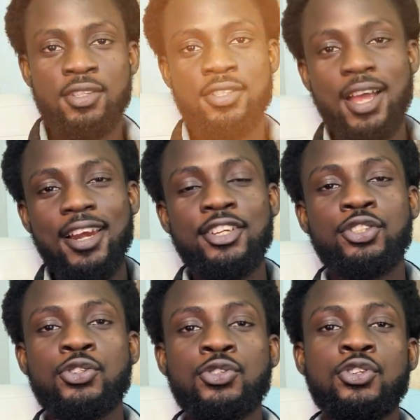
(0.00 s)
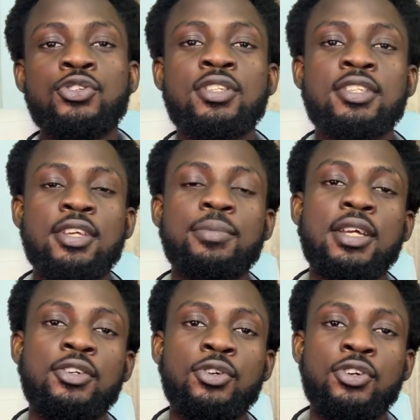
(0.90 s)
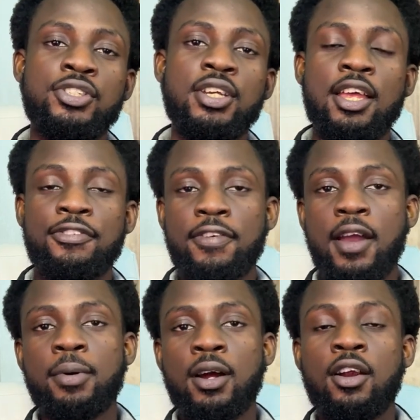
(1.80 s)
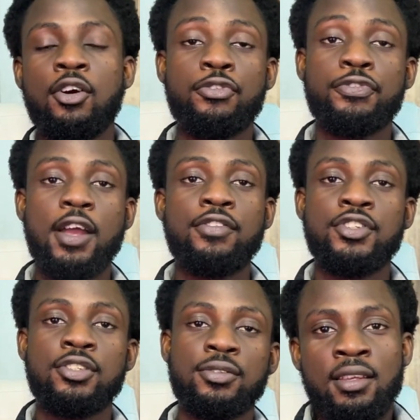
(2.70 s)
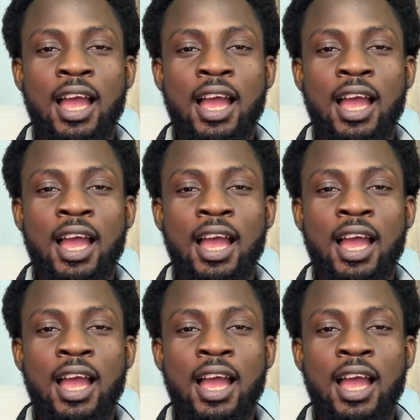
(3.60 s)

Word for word: Starlink does not use the same technology as fiber or 5G